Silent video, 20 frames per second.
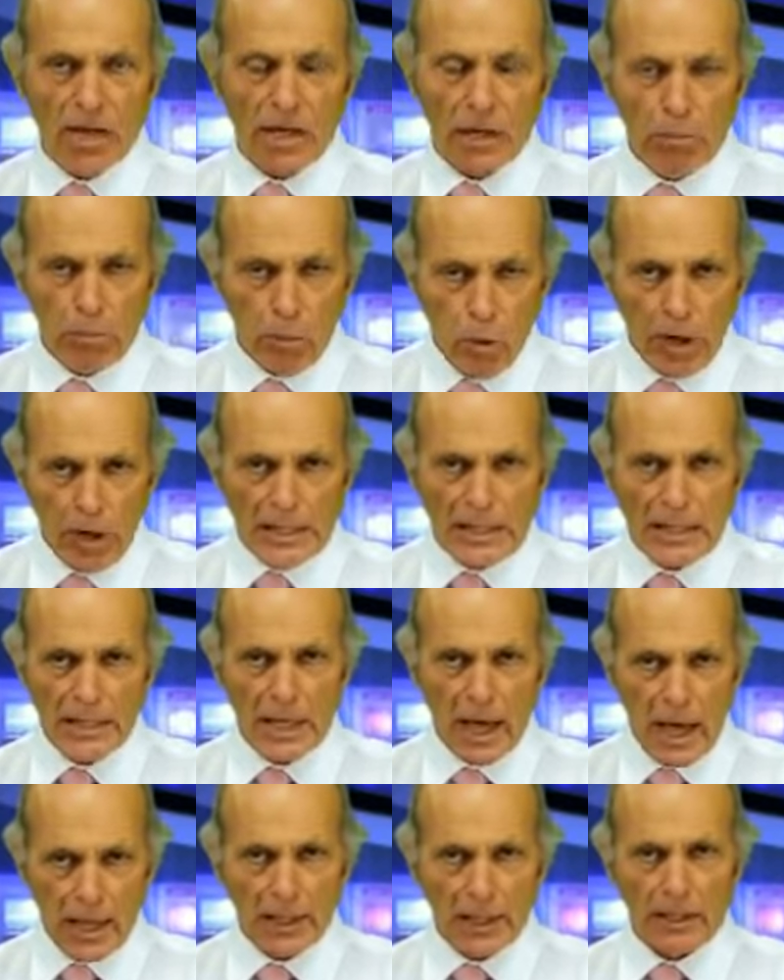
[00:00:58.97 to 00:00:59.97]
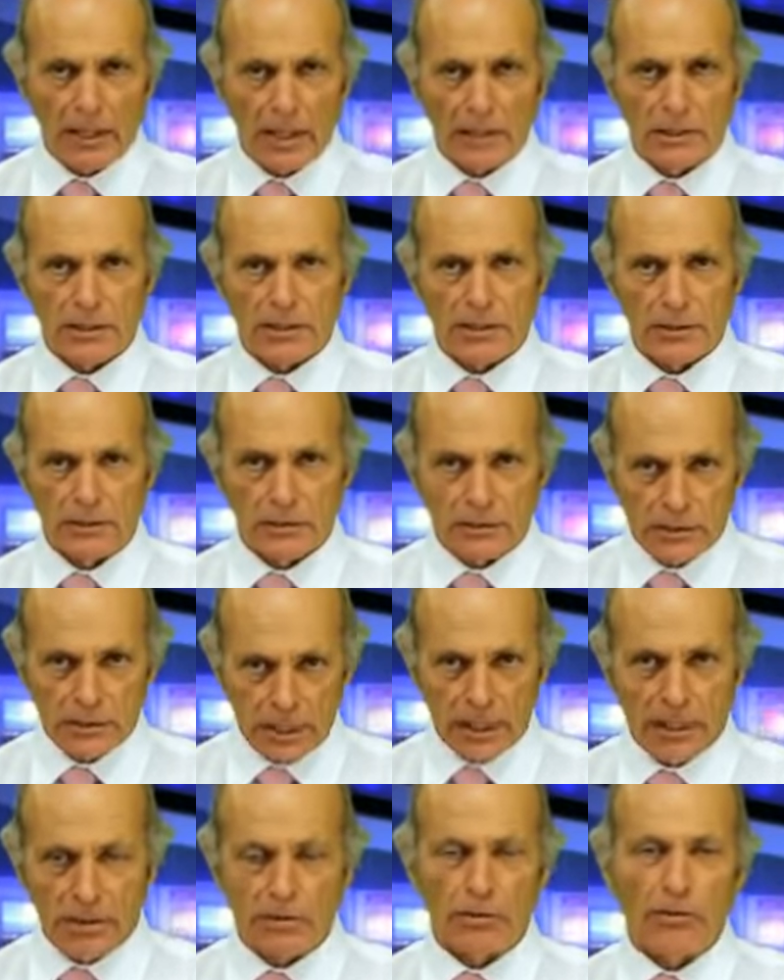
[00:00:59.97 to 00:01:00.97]
an appointed, unelected
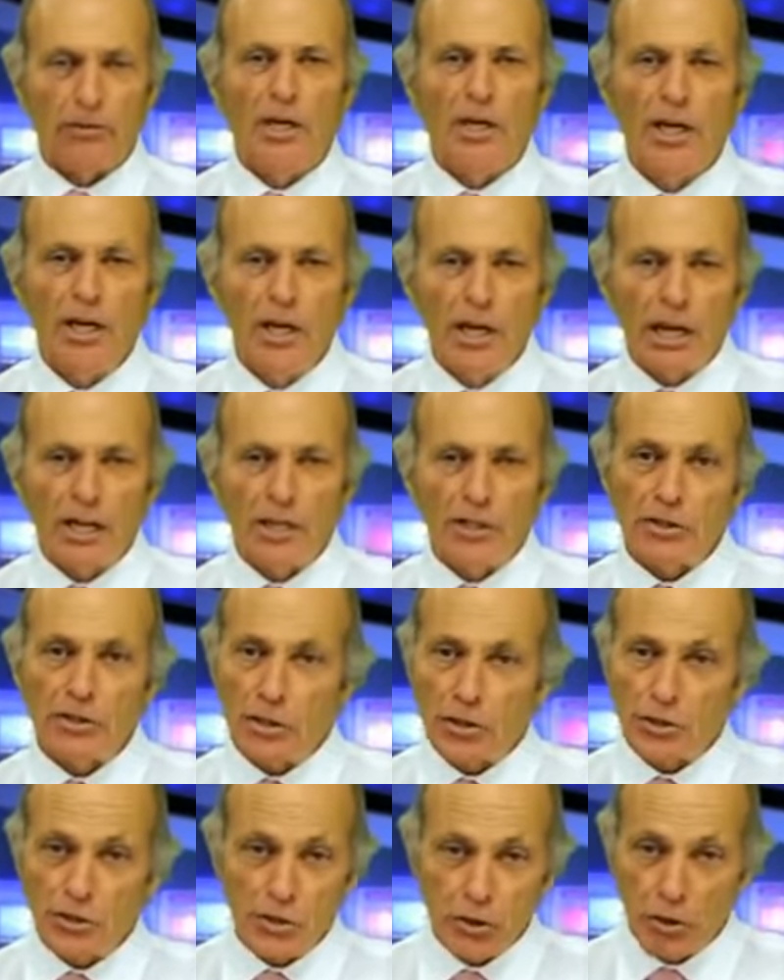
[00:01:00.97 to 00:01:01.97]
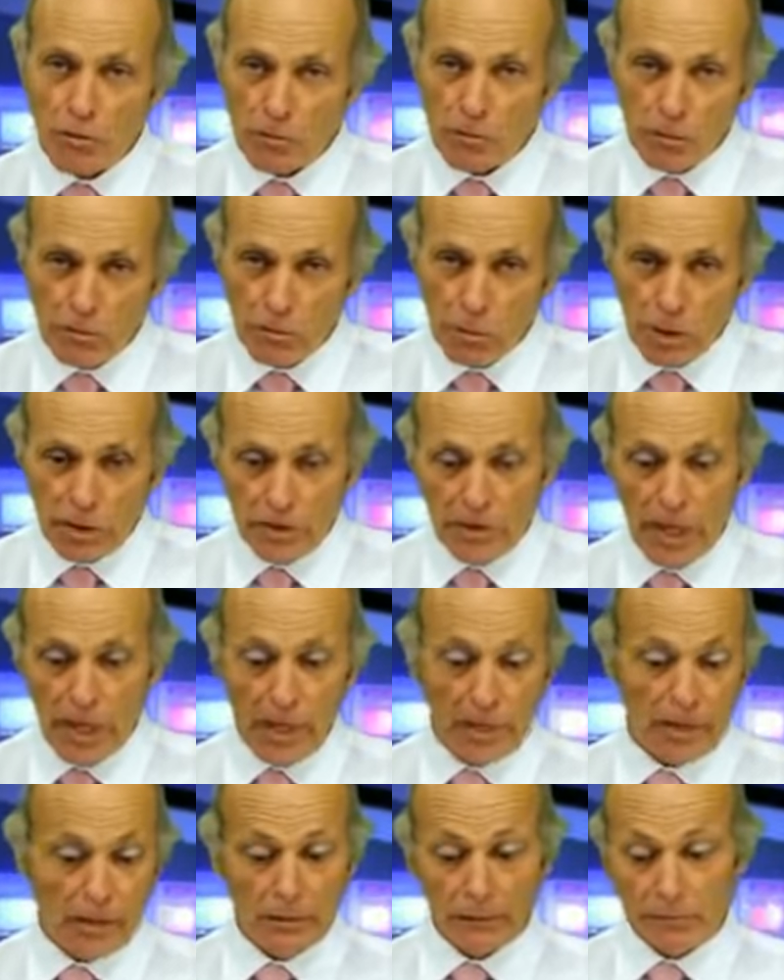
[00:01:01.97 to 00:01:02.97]
senator, and he's a conservative one at
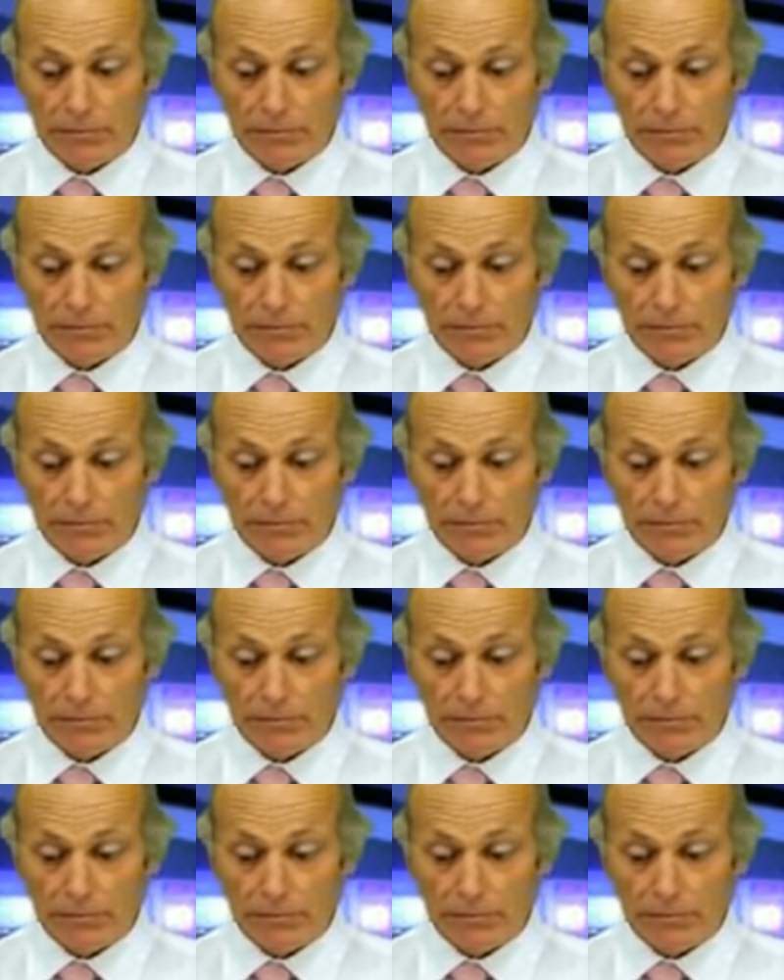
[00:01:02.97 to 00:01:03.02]
that.